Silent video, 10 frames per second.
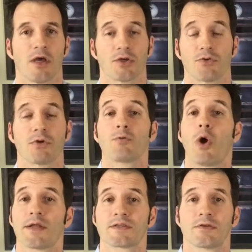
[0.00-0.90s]
you're really
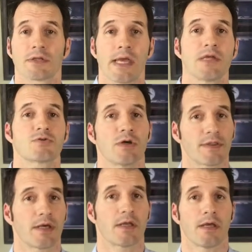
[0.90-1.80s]
wanting to engage with
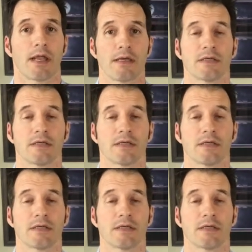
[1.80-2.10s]
and